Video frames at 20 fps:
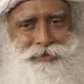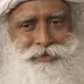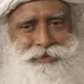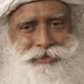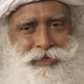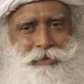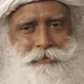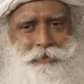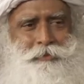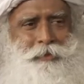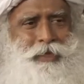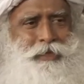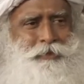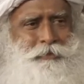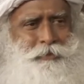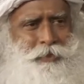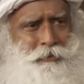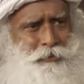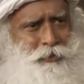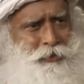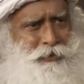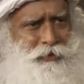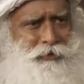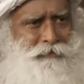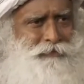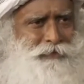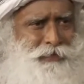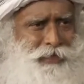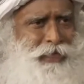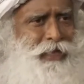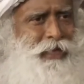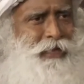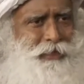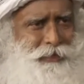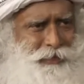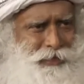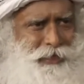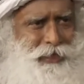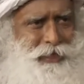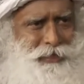comes back to me more often than
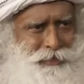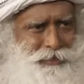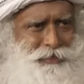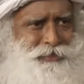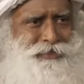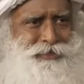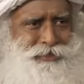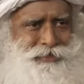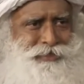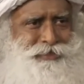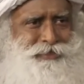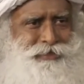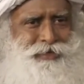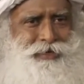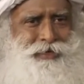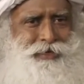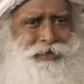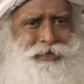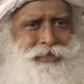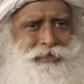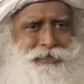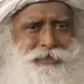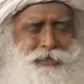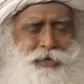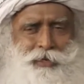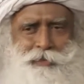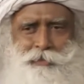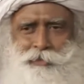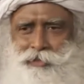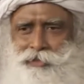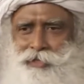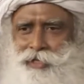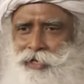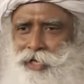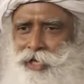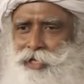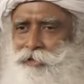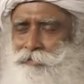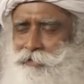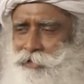anything else. It's not
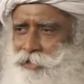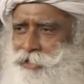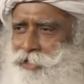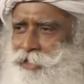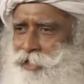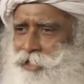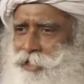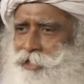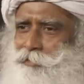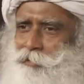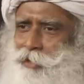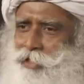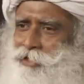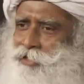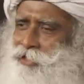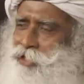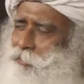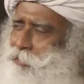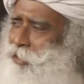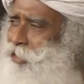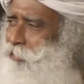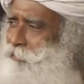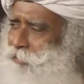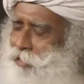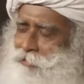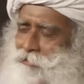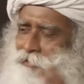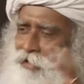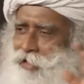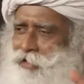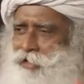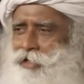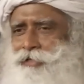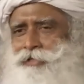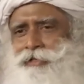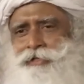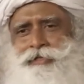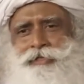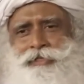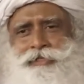that I even seek it, but somehow one way or the
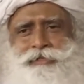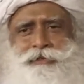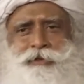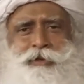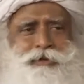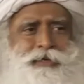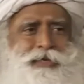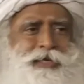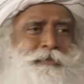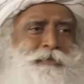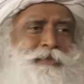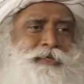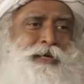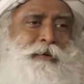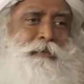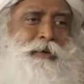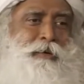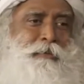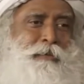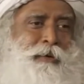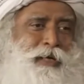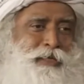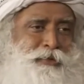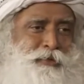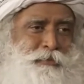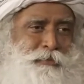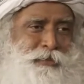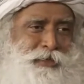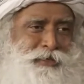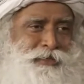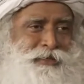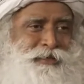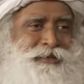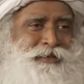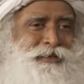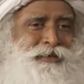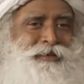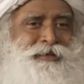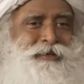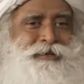other this song keeps coming back to me.
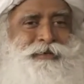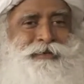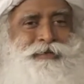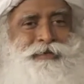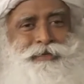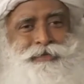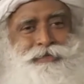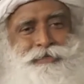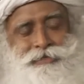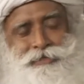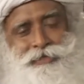Is